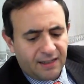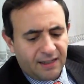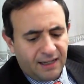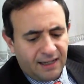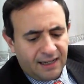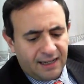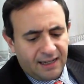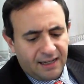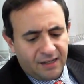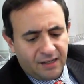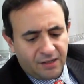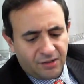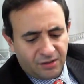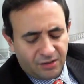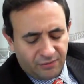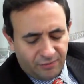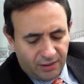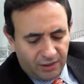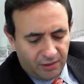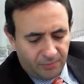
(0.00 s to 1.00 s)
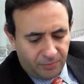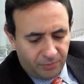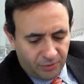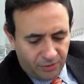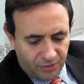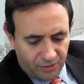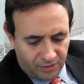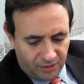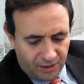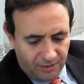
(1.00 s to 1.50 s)
as
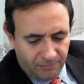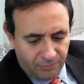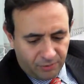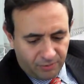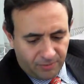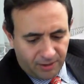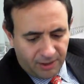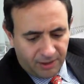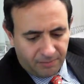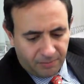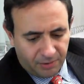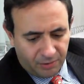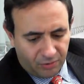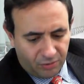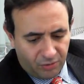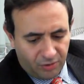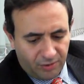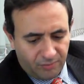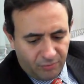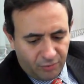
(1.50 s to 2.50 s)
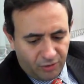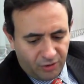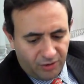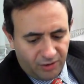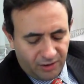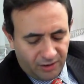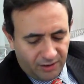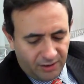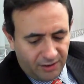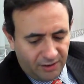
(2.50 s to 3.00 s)
developers attempt to make Bitcoin
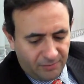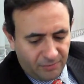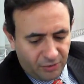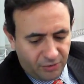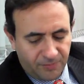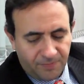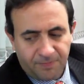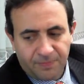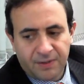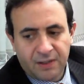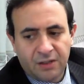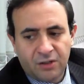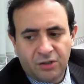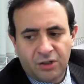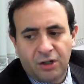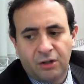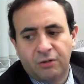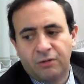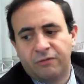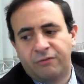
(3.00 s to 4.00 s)
more anonymous? So